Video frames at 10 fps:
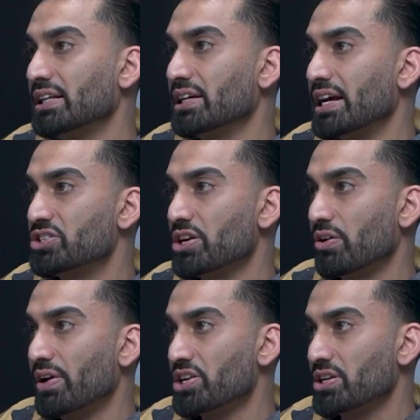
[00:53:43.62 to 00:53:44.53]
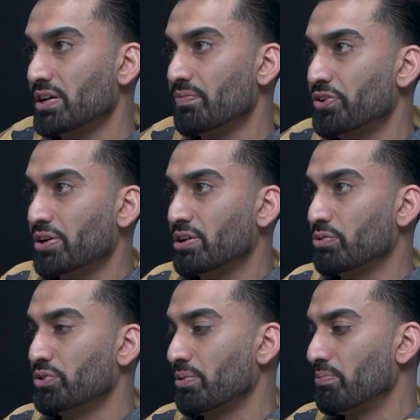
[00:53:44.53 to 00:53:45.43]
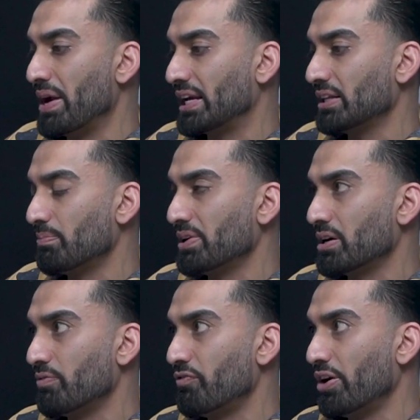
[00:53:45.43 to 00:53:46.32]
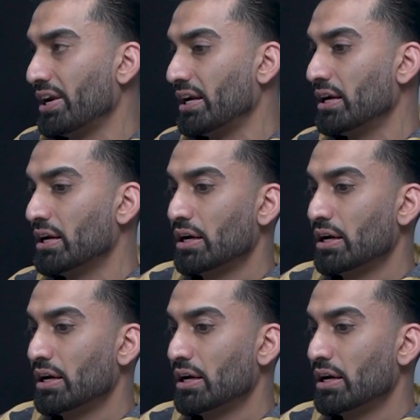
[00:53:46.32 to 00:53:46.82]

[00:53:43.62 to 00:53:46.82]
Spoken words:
the next generation. They're making them become very